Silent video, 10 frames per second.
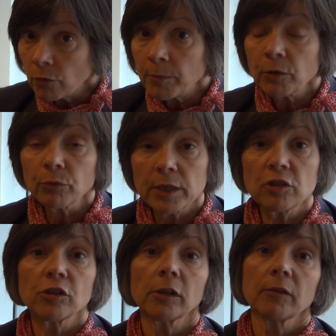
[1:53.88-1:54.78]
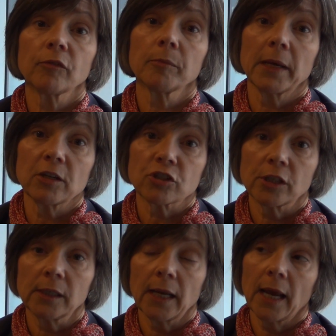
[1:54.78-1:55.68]
will be regional
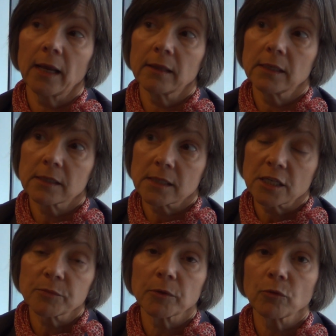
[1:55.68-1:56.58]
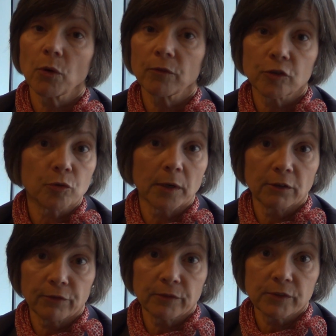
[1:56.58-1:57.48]
information, and the assessment roll for
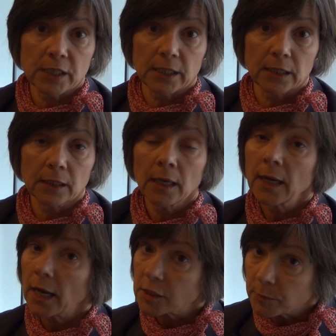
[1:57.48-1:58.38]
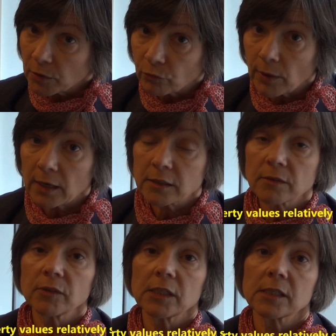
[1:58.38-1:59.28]
2015 has been
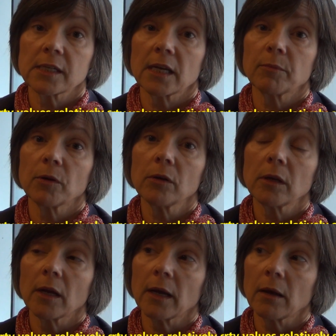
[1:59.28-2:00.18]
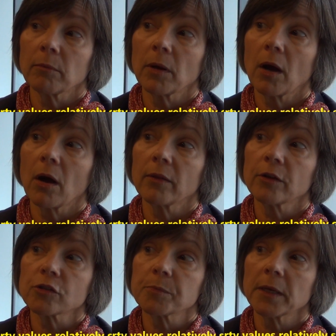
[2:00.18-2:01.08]
relatively stable.
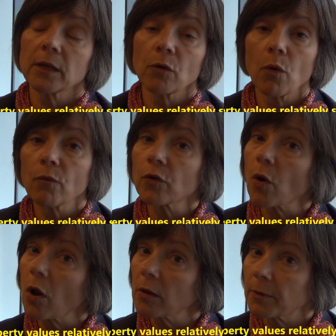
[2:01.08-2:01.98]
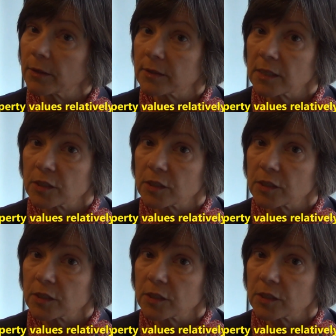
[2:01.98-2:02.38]
There's been overall about a